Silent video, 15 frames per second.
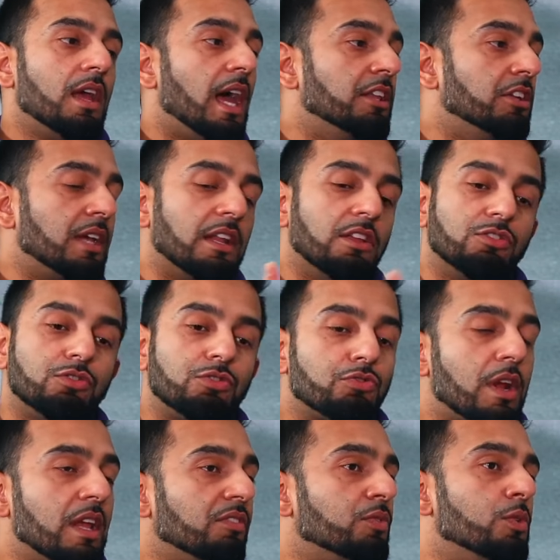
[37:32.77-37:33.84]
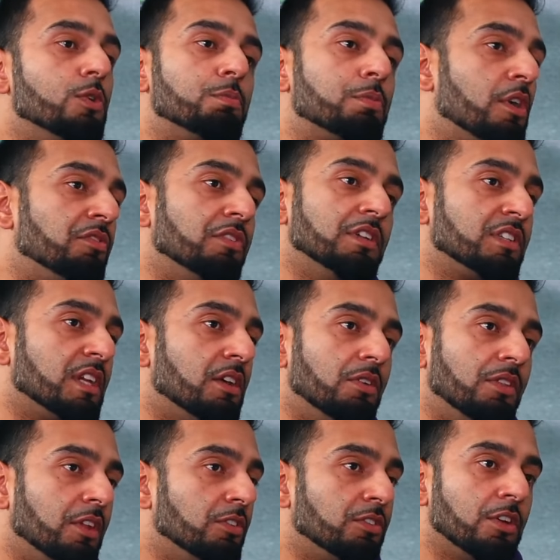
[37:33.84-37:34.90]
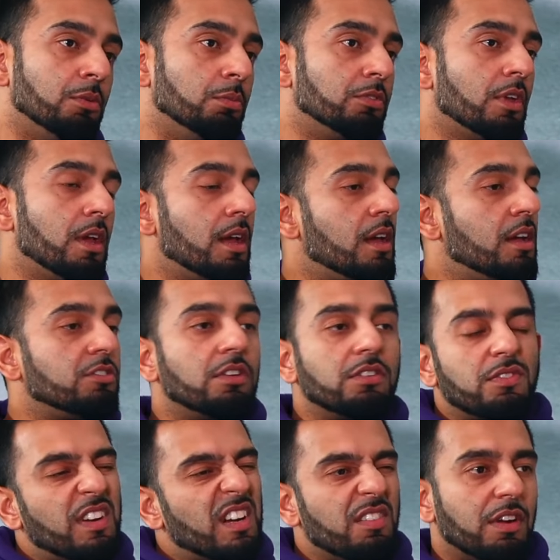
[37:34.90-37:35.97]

and you get a straightforward profit share on those homes. Yes. So it's very,